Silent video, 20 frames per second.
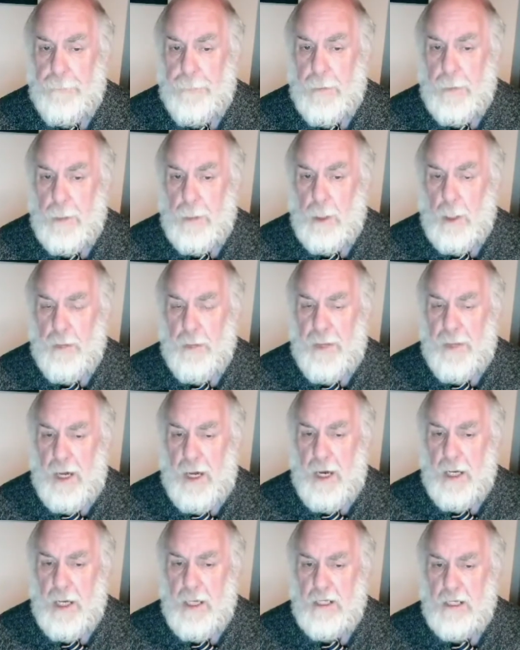not the
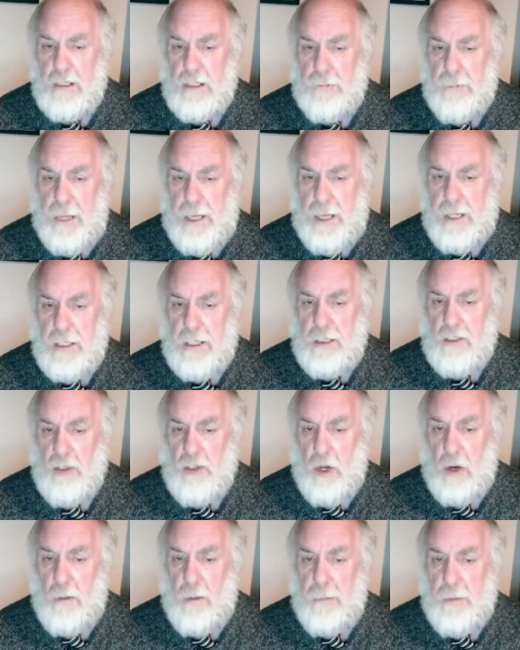highest paid
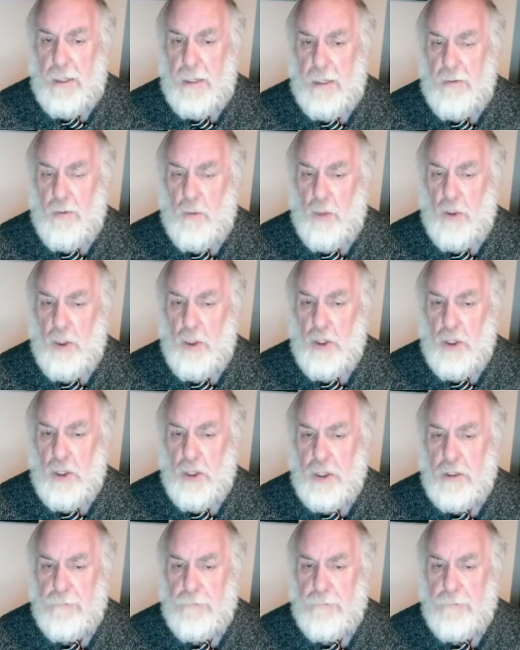job in the world.